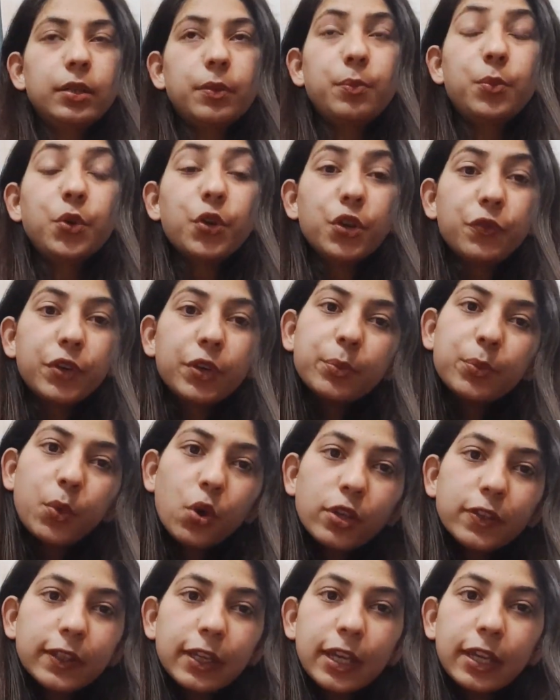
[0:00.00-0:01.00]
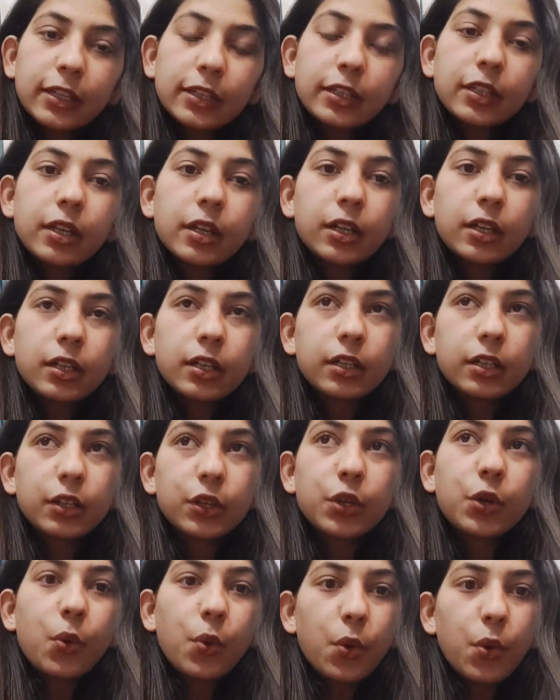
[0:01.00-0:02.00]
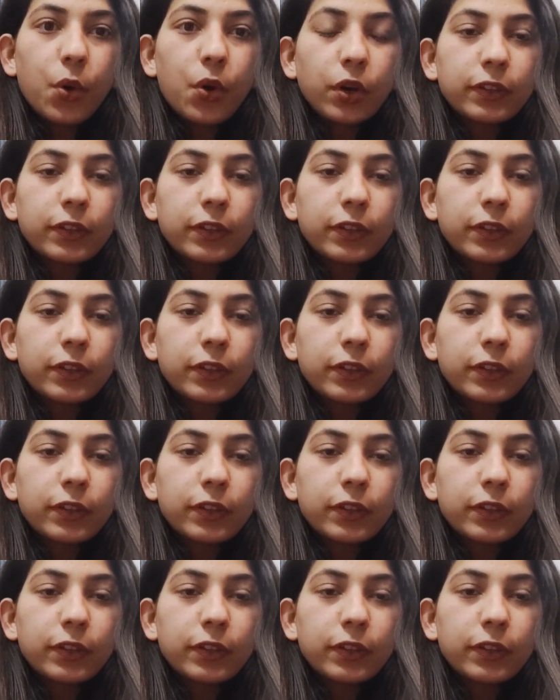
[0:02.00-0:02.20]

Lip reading: Moreover, molds can grow